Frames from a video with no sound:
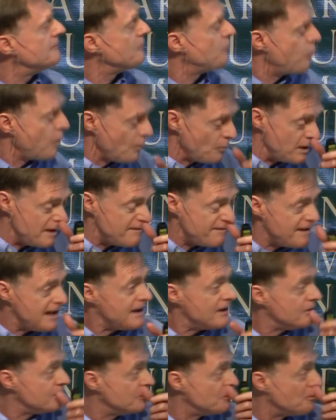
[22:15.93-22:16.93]
what we
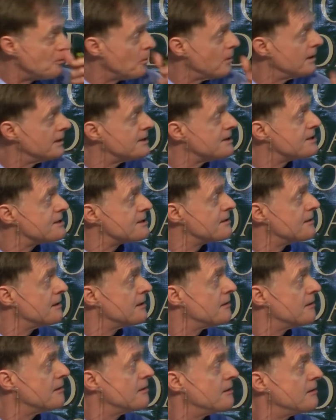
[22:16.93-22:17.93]
found was
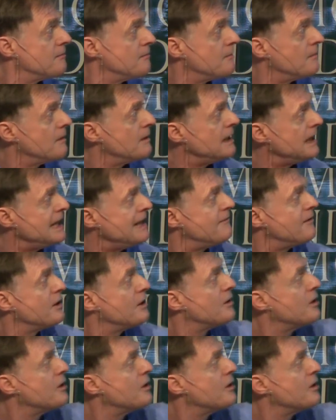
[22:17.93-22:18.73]
that even